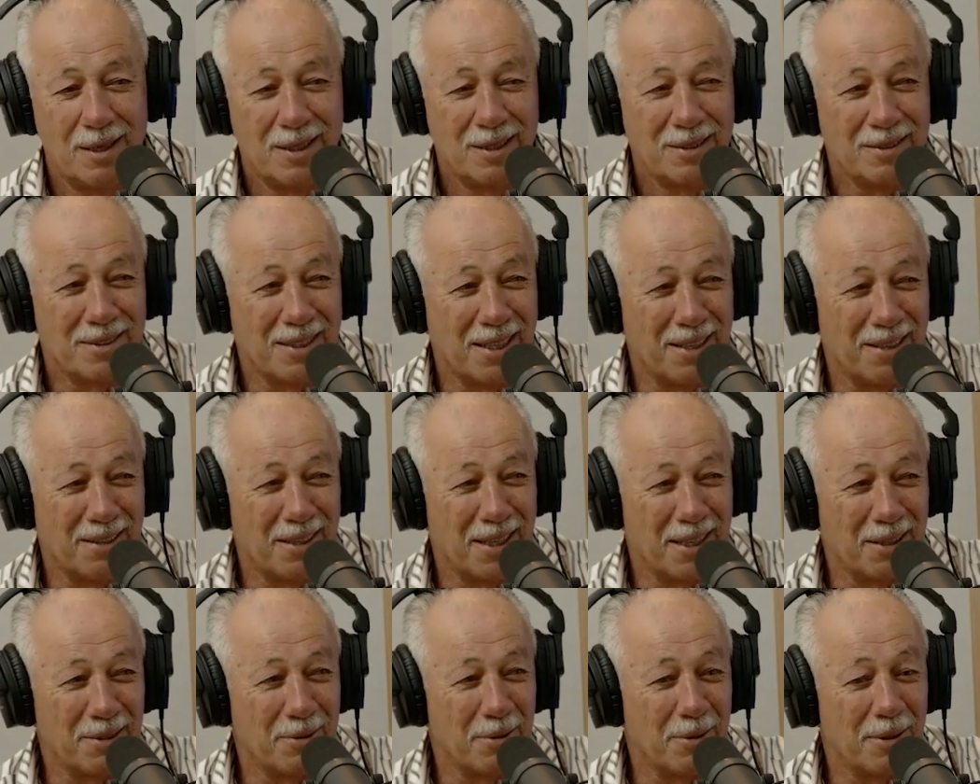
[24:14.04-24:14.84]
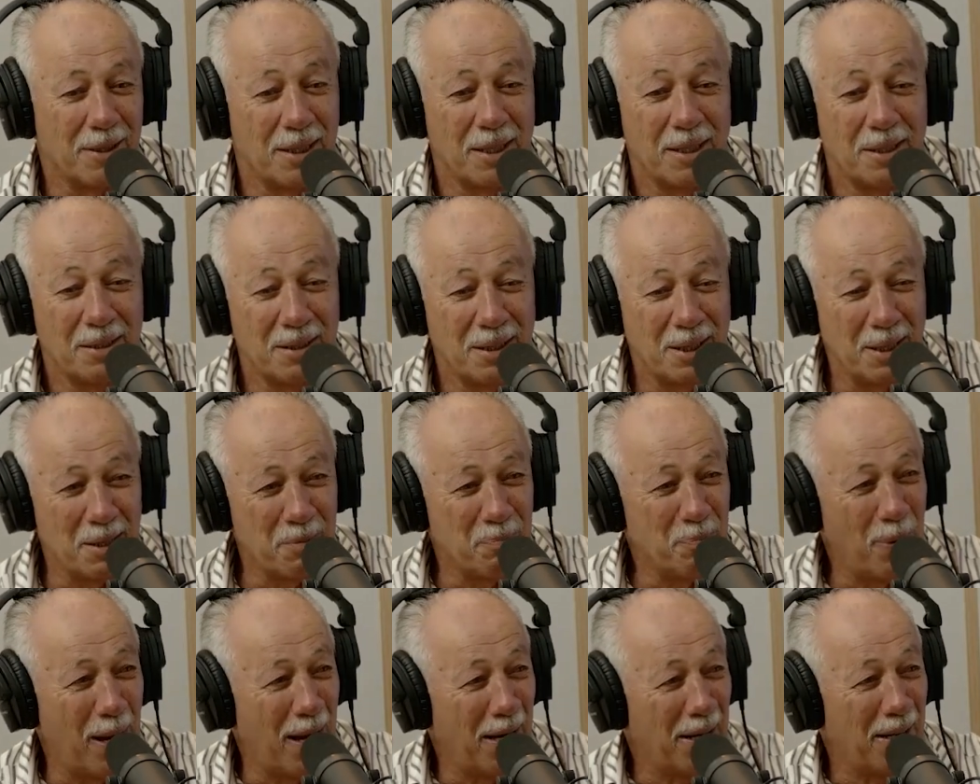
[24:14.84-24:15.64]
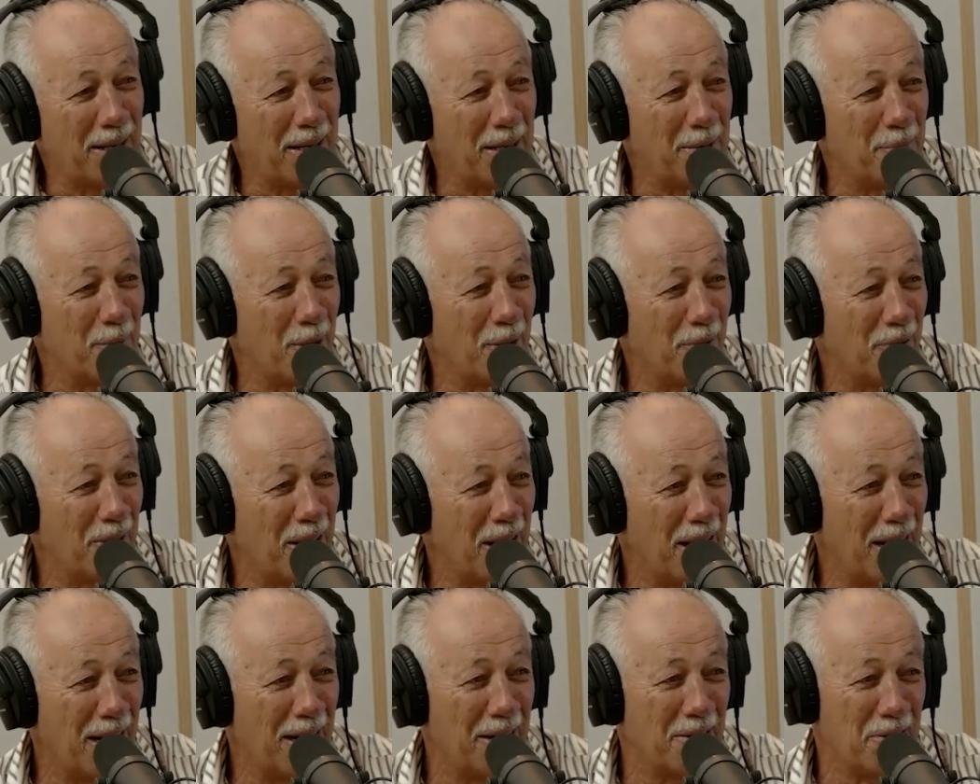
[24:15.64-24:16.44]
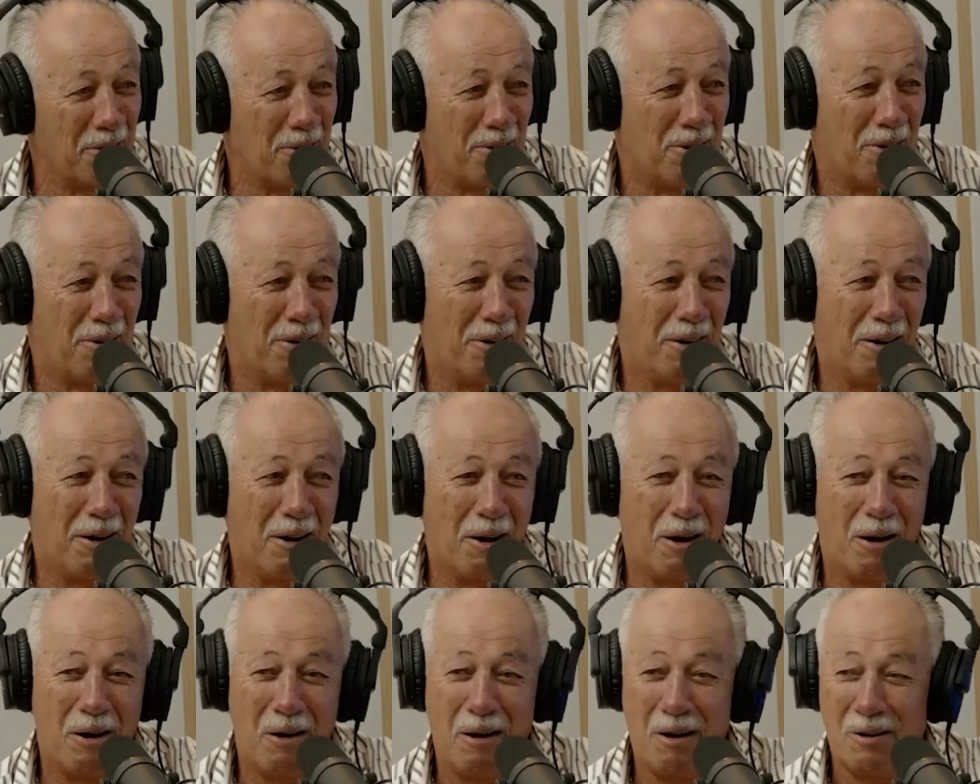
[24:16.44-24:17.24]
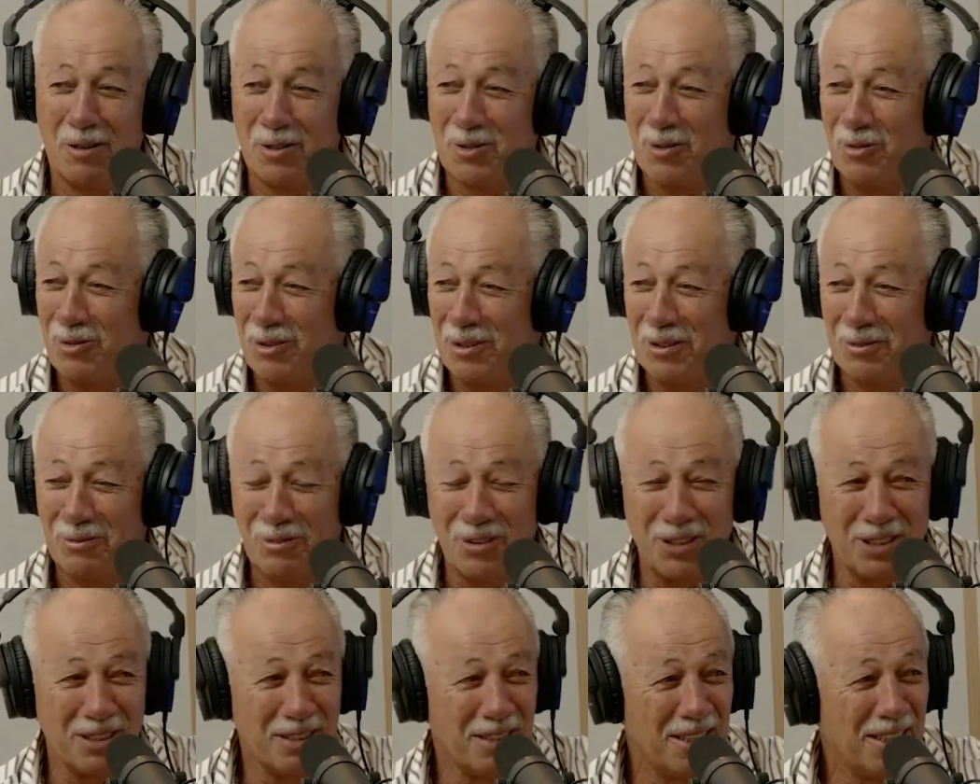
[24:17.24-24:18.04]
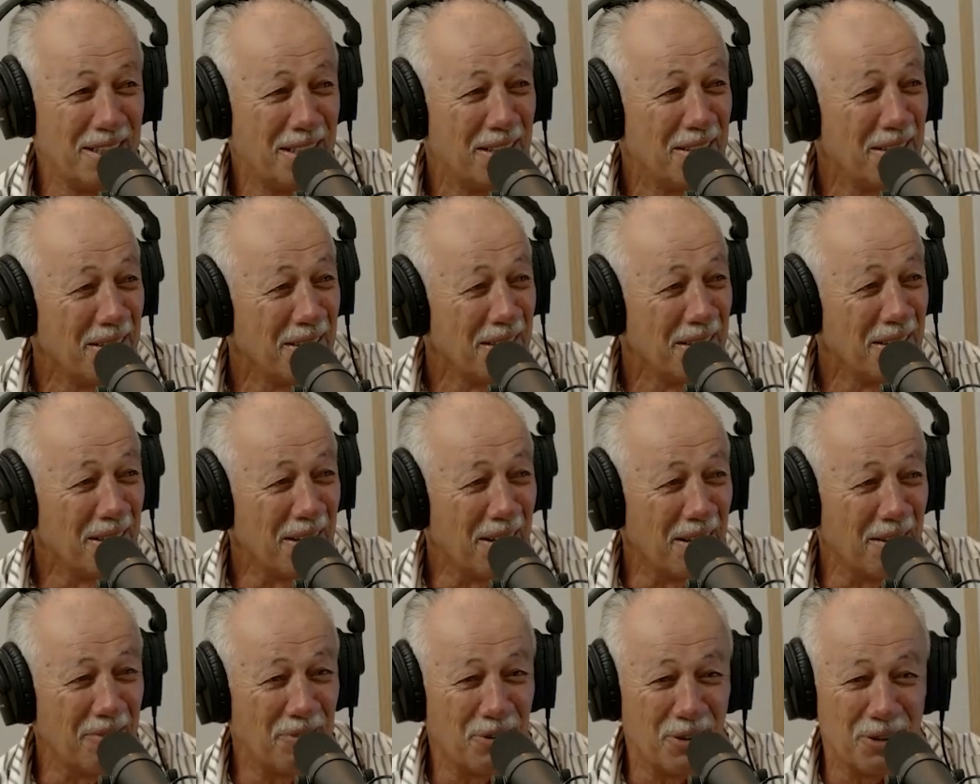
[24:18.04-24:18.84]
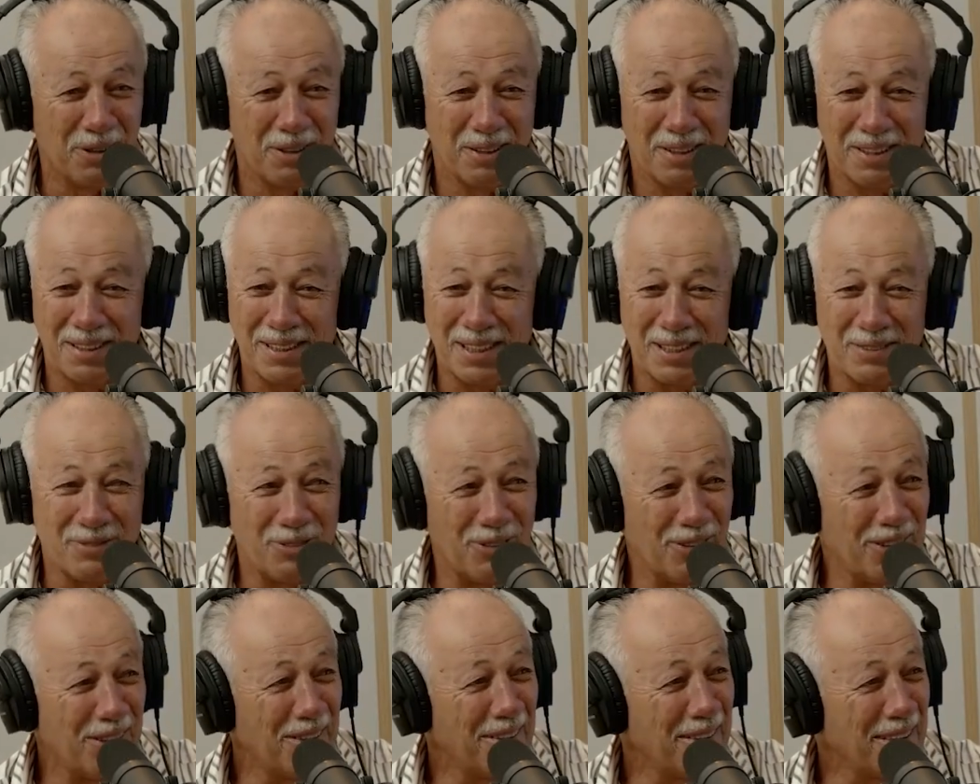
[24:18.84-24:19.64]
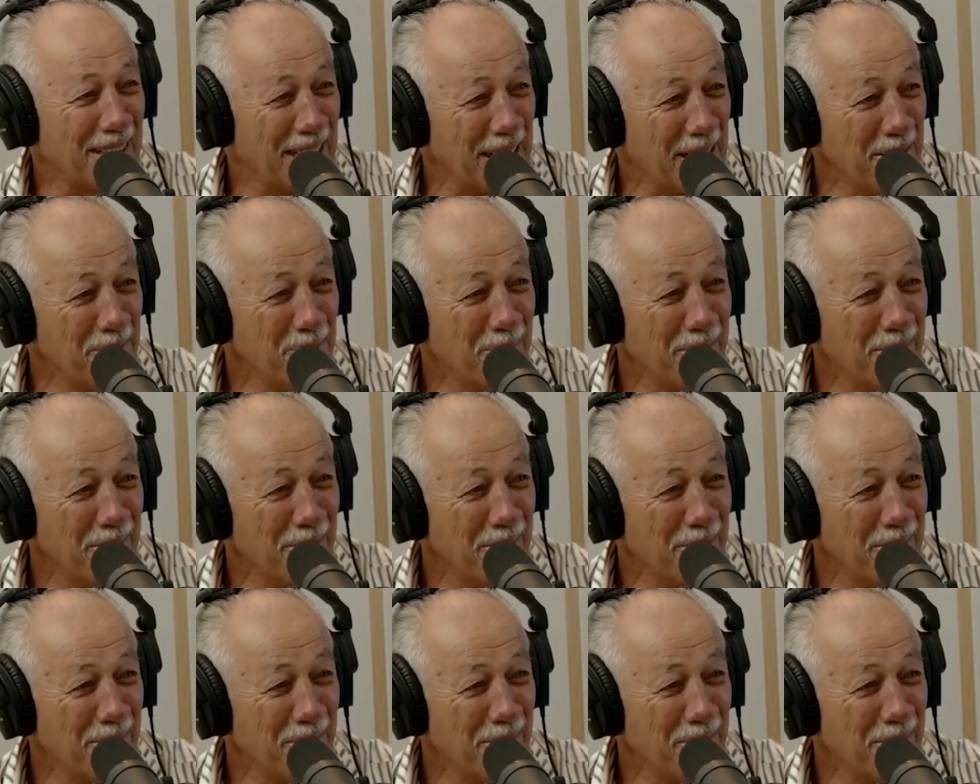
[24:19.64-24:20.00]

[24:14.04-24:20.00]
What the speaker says: so next one, he patted him on the head. Oh, I was filthy. Yeah. I thought I just flogged him.